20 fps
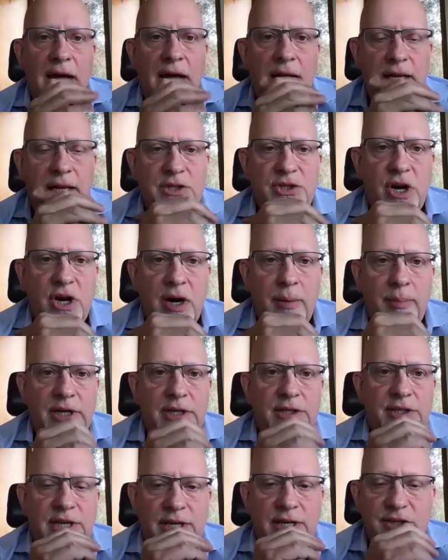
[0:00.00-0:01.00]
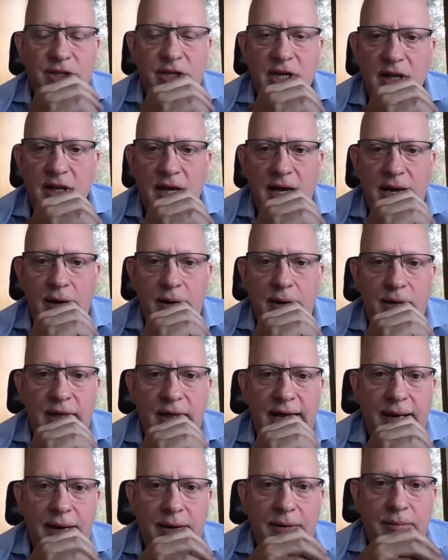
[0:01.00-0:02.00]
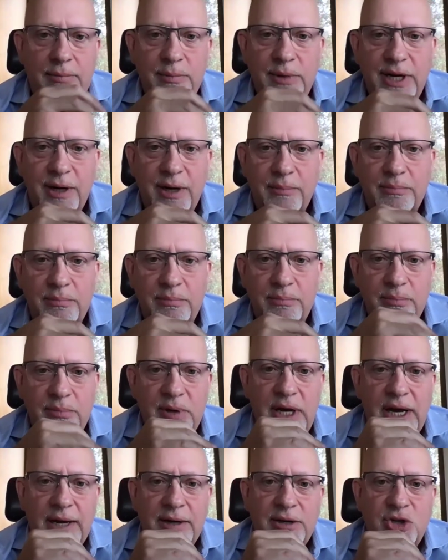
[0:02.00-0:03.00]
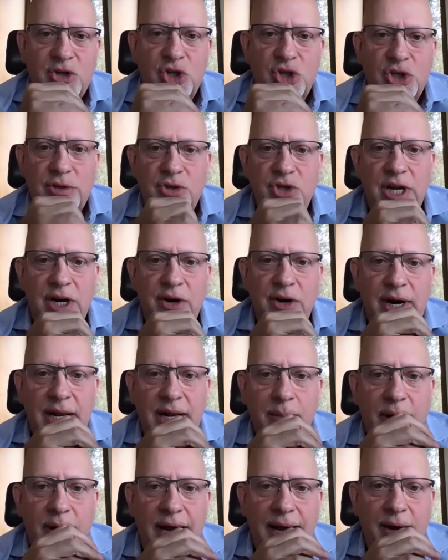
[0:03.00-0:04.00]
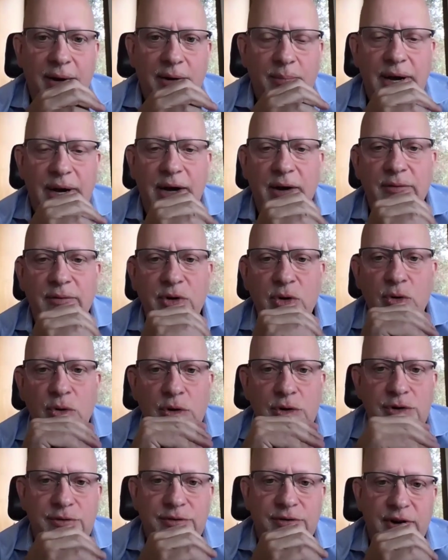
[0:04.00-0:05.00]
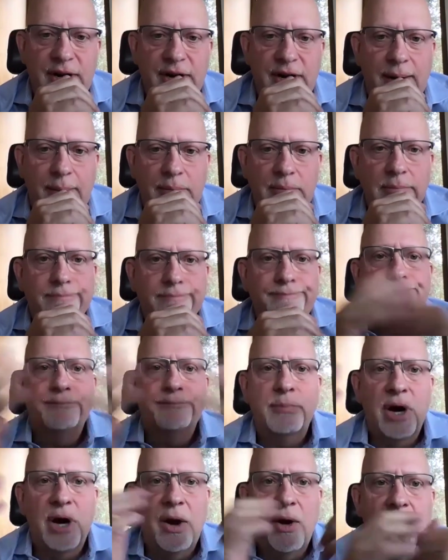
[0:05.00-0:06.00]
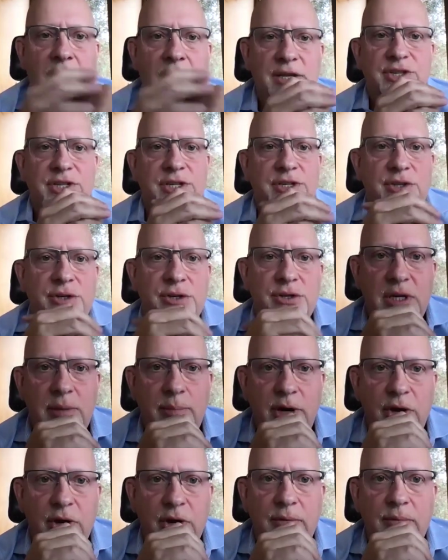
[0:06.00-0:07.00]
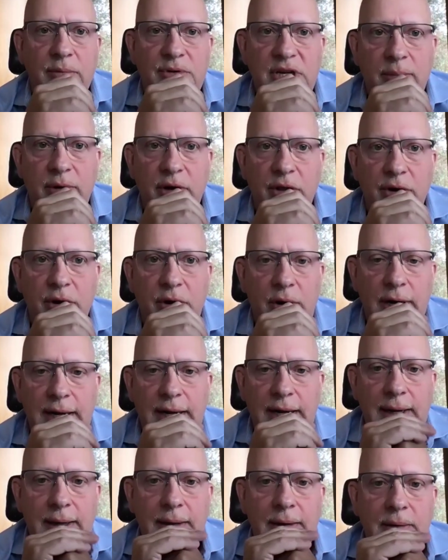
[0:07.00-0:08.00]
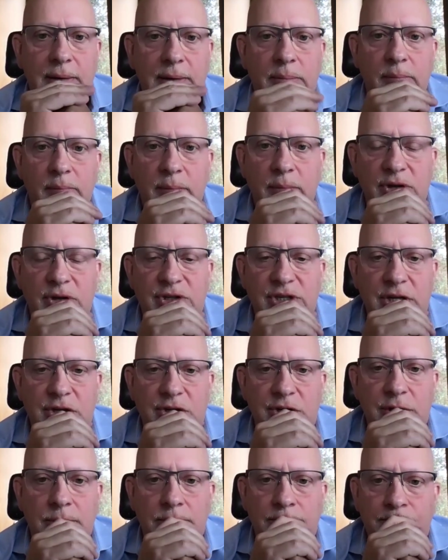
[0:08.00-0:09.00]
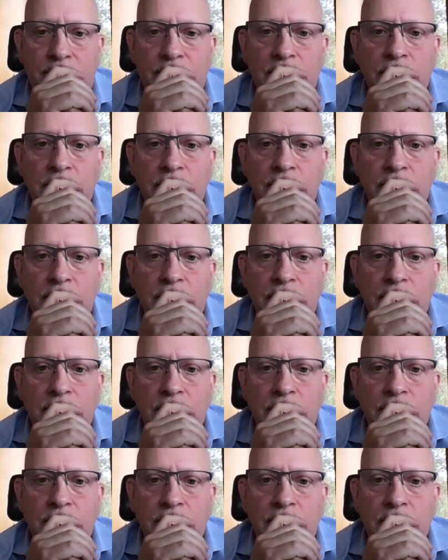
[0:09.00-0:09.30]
And a lot less carbon intensity than generating biofuels from pyrolysis or some other procedure.